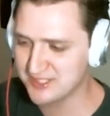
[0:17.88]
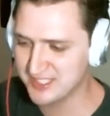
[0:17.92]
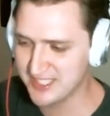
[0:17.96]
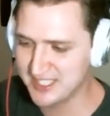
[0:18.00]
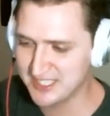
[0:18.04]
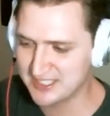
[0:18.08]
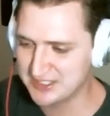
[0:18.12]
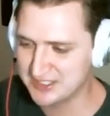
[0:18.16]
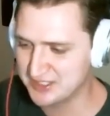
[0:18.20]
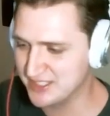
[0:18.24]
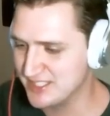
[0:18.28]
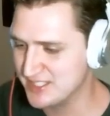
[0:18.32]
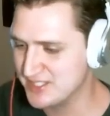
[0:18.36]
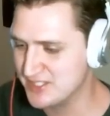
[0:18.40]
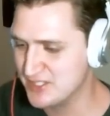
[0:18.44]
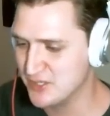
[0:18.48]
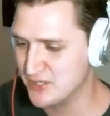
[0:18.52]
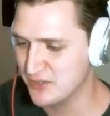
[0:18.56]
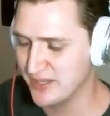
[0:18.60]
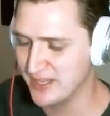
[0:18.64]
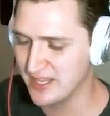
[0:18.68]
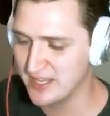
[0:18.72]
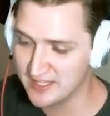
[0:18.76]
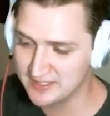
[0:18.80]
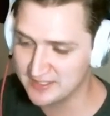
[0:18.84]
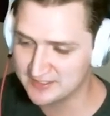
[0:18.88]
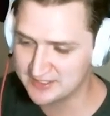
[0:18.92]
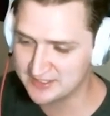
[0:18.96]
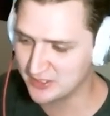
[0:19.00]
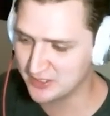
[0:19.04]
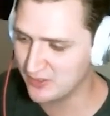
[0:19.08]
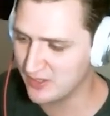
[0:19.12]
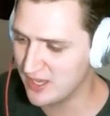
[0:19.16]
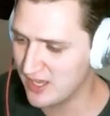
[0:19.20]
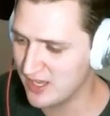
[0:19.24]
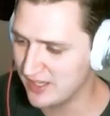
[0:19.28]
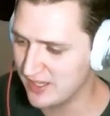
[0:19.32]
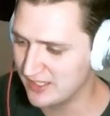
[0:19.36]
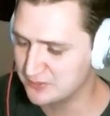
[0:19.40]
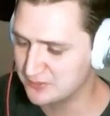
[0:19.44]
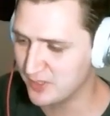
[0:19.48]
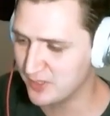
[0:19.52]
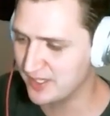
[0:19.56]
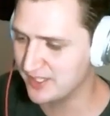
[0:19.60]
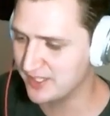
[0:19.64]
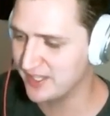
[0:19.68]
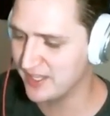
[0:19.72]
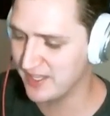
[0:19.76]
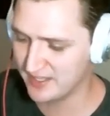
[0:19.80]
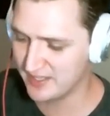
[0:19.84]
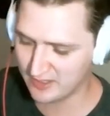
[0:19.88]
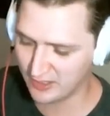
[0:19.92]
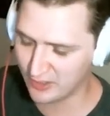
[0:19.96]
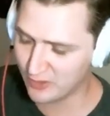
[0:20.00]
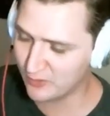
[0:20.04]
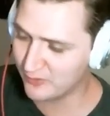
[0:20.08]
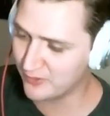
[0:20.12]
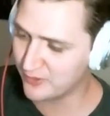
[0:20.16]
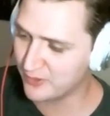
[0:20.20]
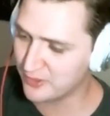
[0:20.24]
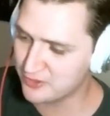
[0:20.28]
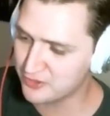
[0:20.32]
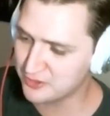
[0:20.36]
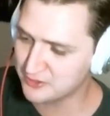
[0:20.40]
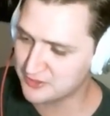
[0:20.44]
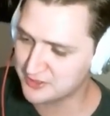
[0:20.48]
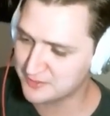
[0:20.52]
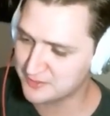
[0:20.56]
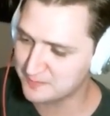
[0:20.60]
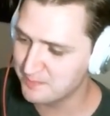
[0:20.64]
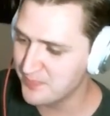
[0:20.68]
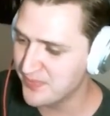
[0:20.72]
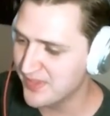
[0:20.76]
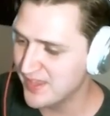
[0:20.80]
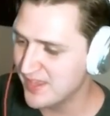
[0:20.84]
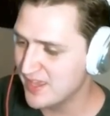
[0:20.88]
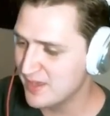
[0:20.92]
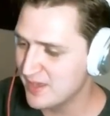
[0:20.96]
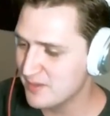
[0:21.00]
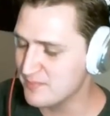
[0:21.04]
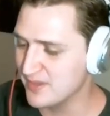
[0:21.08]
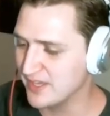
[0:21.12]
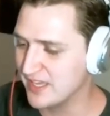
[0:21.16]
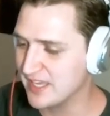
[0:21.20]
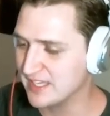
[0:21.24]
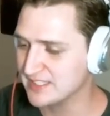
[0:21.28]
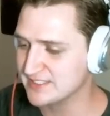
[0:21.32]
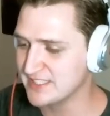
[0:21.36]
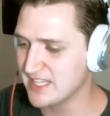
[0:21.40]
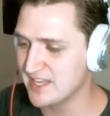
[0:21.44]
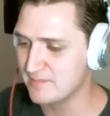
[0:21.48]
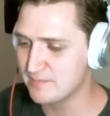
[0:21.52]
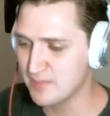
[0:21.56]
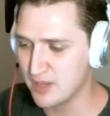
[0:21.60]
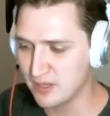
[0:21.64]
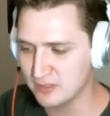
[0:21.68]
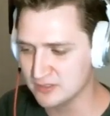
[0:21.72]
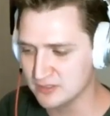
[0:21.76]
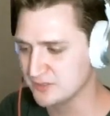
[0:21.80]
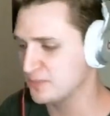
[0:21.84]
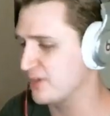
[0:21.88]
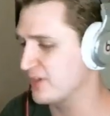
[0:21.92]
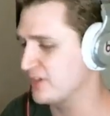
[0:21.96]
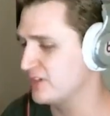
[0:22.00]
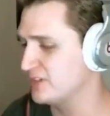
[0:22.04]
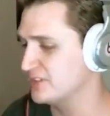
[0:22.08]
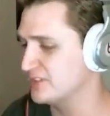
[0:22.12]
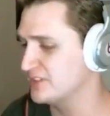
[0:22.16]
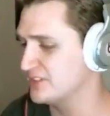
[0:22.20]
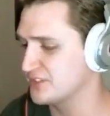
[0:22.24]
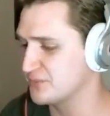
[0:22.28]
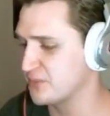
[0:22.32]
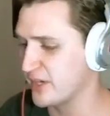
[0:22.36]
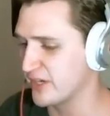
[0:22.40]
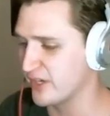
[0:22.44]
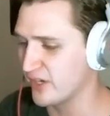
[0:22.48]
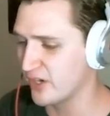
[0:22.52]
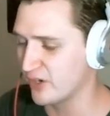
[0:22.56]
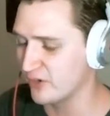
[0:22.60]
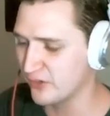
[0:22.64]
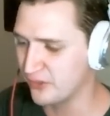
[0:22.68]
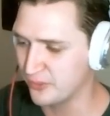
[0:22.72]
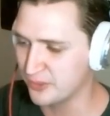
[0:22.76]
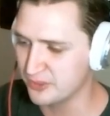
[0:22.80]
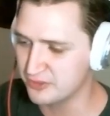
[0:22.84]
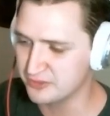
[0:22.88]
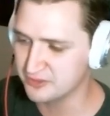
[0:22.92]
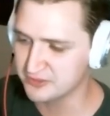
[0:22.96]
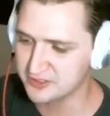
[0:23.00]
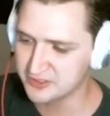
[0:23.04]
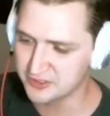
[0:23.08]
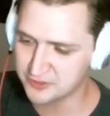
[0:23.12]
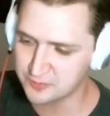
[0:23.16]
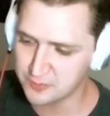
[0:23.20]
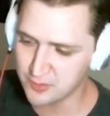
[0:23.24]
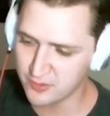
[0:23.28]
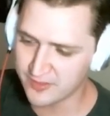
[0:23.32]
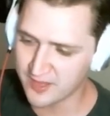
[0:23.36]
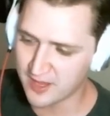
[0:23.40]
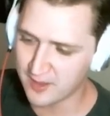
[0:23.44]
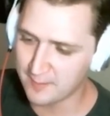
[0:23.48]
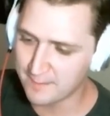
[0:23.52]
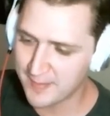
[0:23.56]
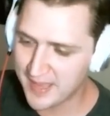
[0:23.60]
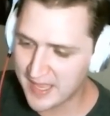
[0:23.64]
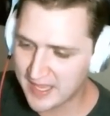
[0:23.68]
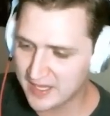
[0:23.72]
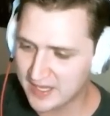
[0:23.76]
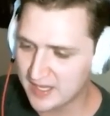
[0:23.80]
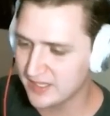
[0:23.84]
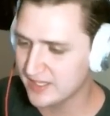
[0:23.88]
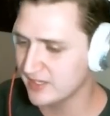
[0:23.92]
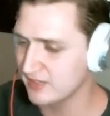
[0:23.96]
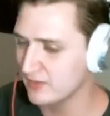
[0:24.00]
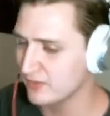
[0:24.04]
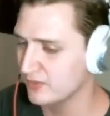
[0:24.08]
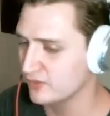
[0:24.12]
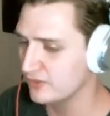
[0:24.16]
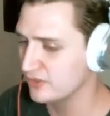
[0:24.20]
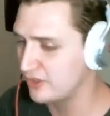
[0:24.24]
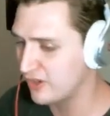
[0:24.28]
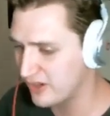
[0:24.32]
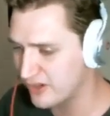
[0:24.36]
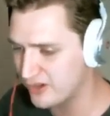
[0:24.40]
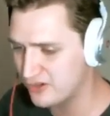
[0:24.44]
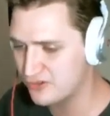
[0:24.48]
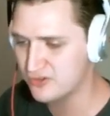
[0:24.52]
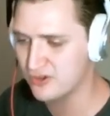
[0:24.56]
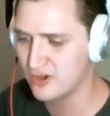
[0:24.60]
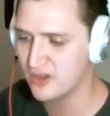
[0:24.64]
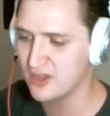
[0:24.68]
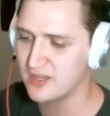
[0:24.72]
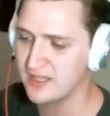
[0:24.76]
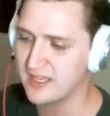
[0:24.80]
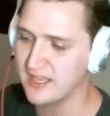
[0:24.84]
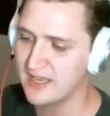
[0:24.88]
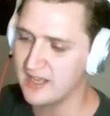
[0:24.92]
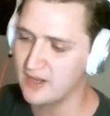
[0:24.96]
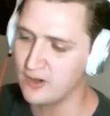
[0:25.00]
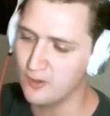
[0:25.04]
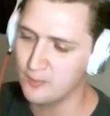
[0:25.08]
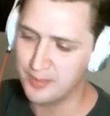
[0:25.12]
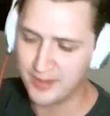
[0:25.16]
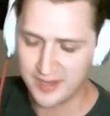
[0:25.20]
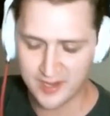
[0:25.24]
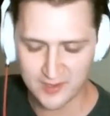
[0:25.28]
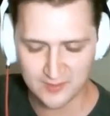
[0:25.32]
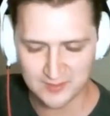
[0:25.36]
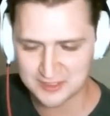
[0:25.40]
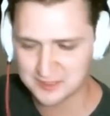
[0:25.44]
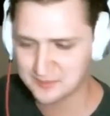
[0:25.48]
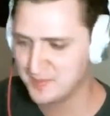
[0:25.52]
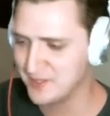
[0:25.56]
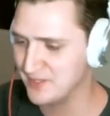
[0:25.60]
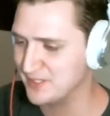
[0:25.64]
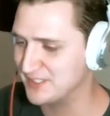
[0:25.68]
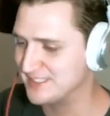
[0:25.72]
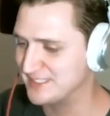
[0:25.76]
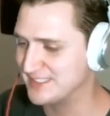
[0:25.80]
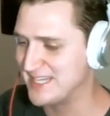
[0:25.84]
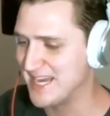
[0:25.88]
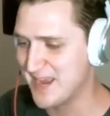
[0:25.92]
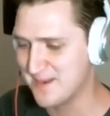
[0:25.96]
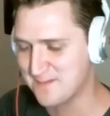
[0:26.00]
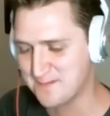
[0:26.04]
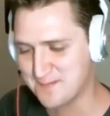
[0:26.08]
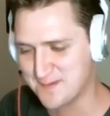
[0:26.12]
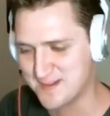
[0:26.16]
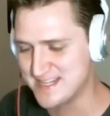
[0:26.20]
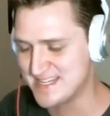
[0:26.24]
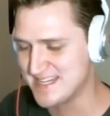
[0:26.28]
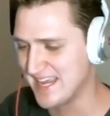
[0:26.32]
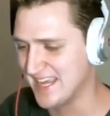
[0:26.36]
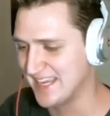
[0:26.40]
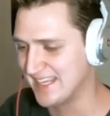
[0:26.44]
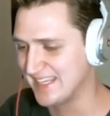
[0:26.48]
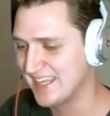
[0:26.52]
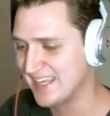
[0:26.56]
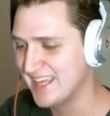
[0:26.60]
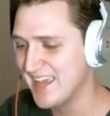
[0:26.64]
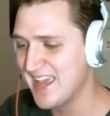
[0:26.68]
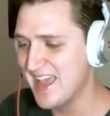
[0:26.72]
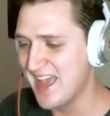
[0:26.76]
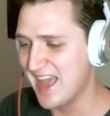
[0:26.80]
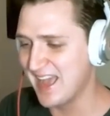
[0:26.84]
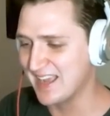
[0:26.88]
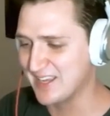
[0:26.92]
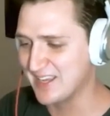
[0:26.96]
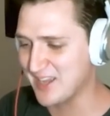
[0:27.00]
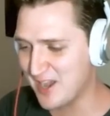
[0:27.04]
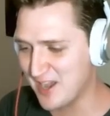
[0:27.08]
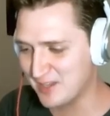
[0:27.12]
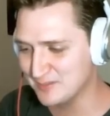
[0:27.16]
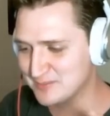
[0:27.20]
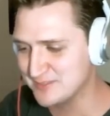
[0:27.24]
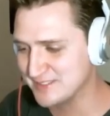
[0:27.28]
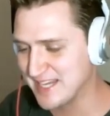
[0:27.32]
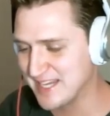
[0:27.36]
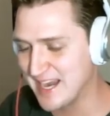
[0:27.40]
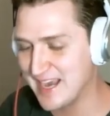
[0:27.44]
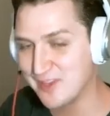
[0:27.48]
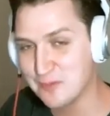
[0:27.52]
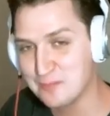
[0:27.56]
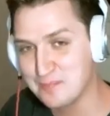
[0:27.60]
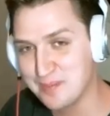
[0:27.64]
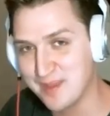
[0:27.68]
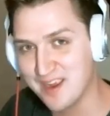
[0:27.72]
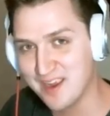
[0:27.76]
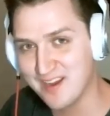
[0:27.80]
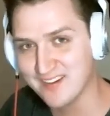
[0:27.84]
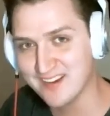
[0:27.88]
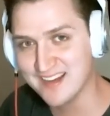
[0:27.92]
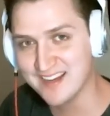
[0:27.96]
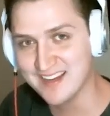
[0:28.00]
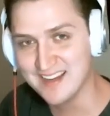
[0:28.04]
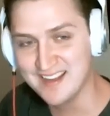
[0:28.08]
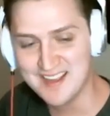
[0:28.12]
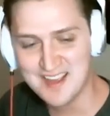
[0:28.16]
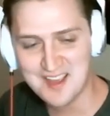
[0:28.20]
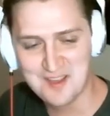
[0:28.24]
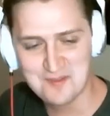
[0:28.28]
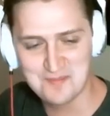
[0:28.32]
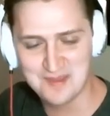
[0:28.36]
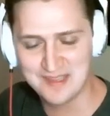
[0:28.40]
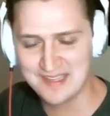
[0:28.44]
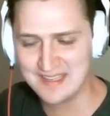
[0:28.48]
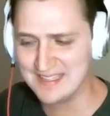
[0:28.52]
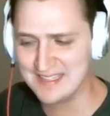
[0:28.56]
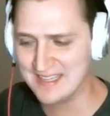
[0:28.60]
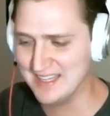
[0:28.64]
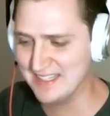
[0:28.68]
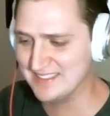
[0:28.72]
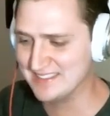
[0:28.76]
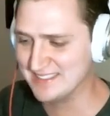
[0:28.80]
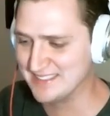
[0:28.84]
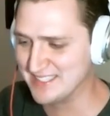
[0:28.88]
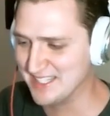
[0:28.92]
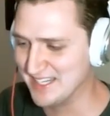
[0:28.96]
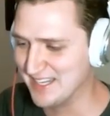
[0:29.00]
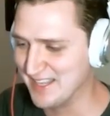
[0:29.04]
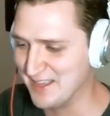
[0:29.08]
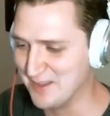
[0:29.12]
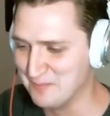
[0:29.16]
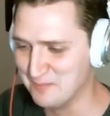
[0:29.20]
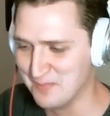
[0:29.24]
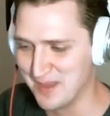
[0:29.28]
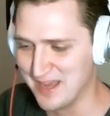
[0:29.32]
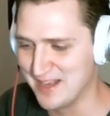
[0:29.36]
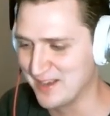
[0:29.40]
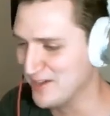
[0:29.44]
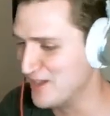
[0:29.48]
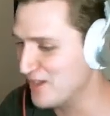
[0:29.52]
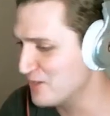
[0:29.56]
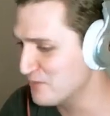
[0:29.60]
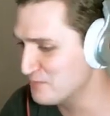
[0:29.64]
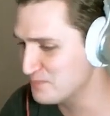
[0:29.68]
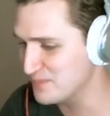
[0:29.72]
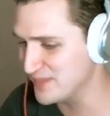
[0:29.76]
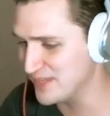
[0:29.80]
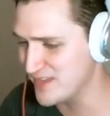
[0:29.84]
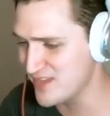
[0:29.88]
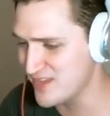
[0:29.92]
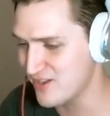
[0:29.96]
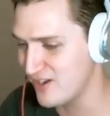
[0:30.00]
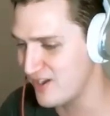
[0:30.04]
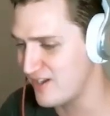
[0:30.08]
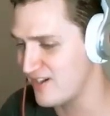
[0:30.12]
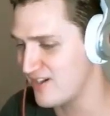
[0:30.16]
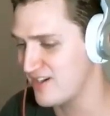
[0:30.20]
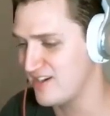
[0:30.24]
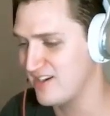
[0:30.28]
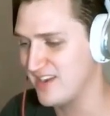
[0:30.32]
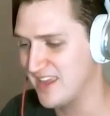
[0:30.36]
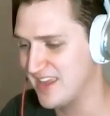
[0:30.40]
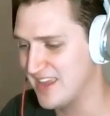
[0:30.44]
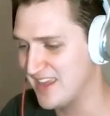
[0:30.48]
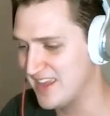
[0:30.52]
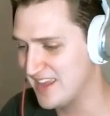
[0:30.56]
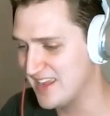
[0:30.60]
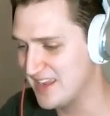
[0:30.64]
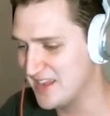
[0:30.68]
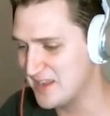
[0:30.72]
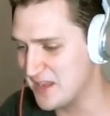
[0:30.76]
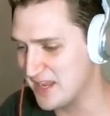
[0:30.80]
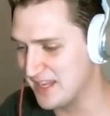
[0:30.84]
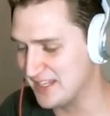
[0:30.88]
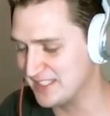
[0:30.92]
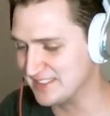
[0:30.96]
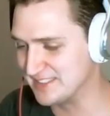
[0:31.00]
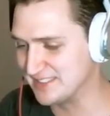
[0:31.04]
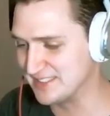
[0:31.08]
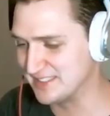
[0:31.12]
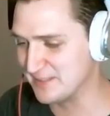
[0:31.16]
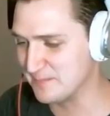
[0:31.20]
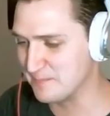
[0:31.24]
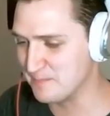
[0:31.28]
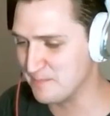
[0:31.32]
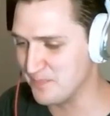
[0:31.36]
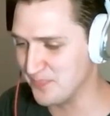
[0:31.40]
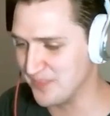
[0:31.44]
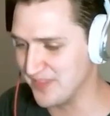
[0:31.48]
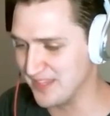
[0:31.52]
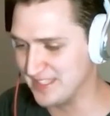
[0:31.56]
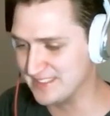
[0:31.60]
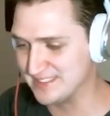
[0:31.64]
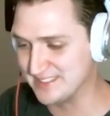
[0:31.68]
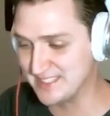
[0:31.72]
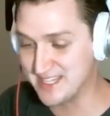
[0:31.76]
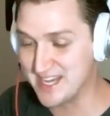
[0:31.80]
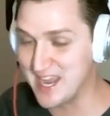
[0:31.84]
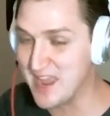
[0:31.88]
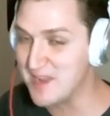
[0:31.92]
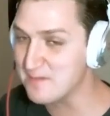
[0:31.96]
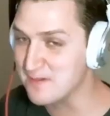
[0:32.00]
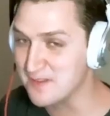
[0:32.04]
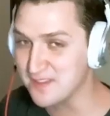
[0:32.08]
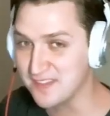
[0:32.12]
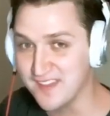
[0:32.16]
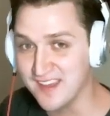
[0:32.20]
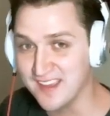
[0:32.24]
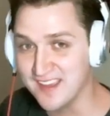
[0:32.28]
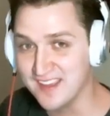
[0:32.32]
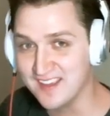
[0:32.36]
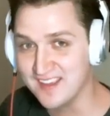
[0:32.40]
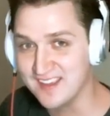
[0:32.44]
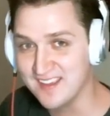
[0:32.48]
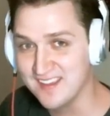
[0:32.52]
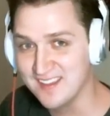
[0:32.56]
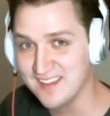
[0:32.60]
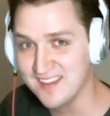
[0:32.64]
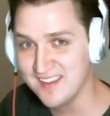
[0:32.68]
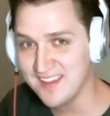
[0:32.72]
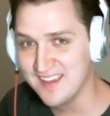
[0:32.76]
Ignition in it, so it's running early creatures. Because I have Bone Splinters, it's running early creatures to smooth out mana, get a little card draw, got old Perilous Mirrors in every deck. I call him Tyler Perry because, I don't know, PER, he's in everything,